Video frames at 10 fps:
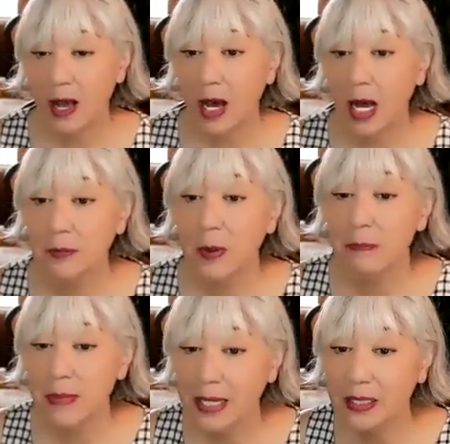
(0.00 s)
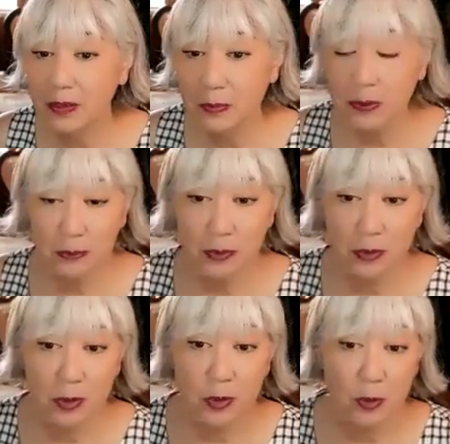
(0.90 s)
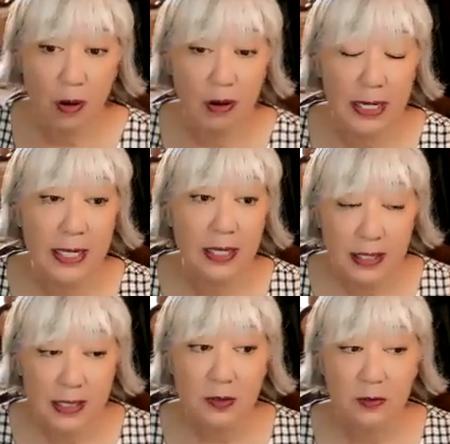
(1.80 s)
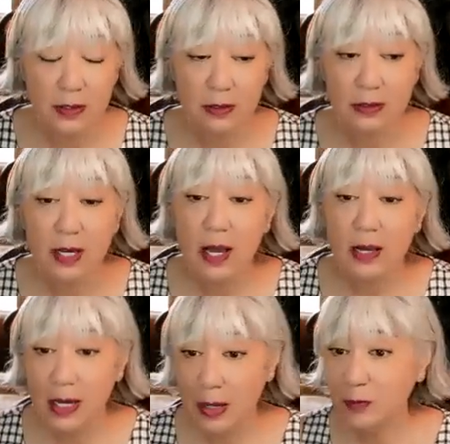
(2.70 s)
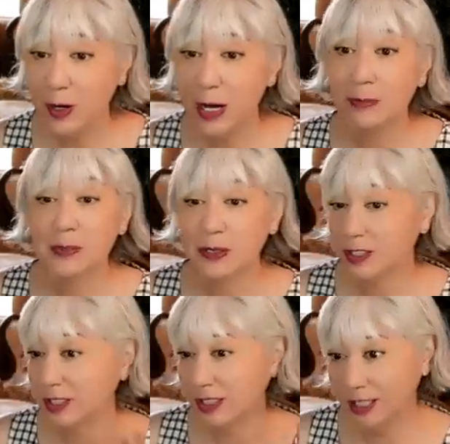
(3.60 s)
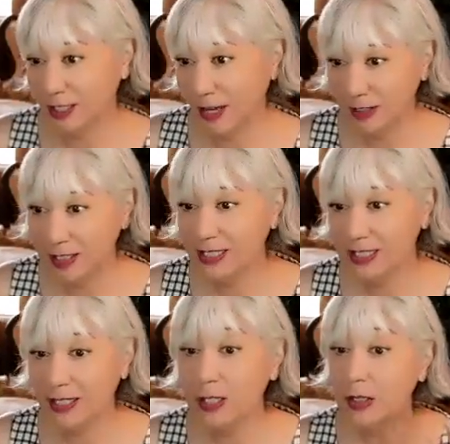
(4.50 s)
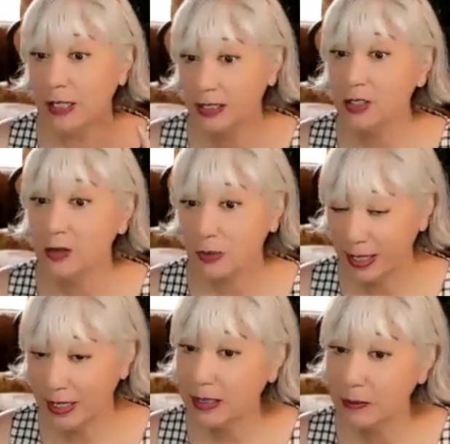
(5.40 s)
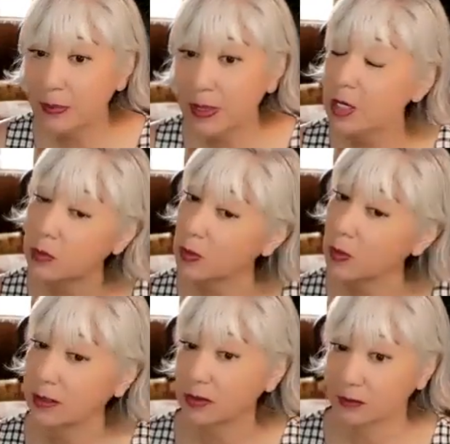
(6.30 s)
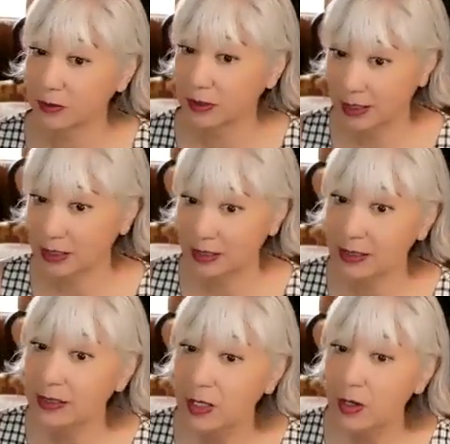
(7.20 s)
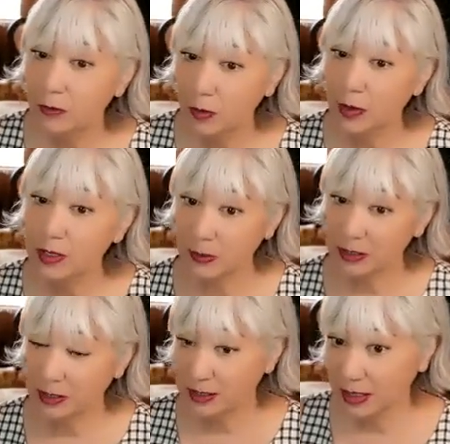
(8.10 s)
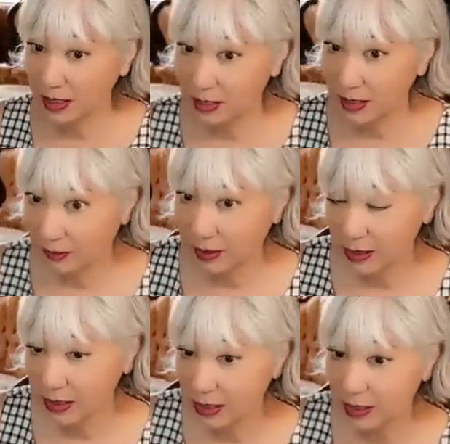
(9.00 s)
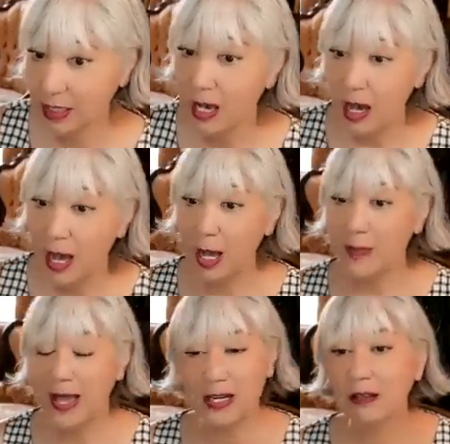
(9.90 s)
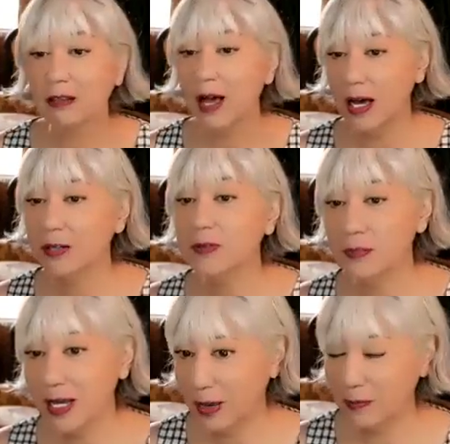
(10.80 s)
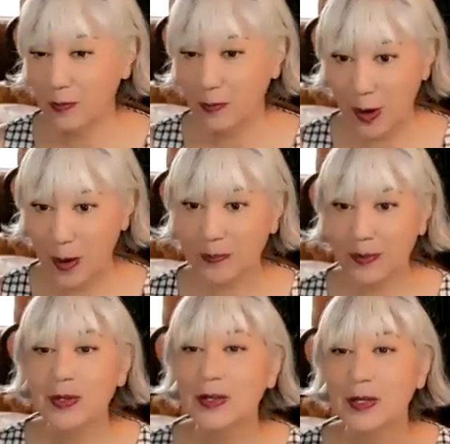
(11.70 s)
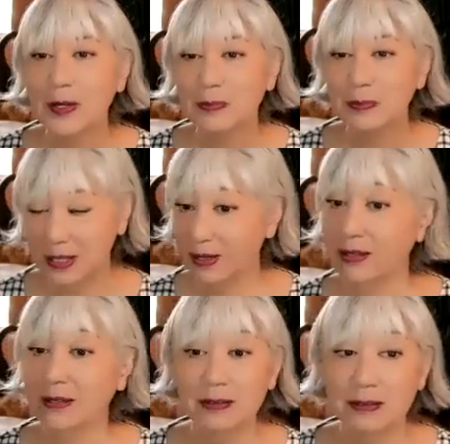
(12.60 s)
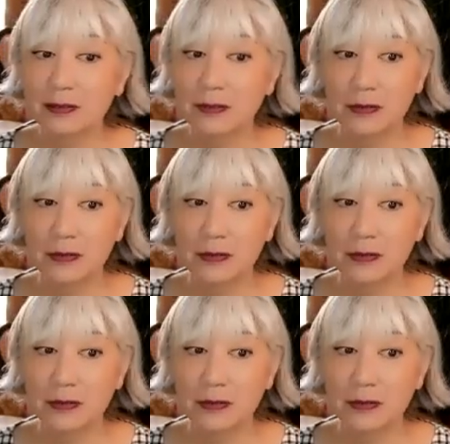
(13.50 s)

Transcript: Many of the people who are in this field come from special education advocacy. There is training, but no required certification for special education advocacy. And a lot of them come from being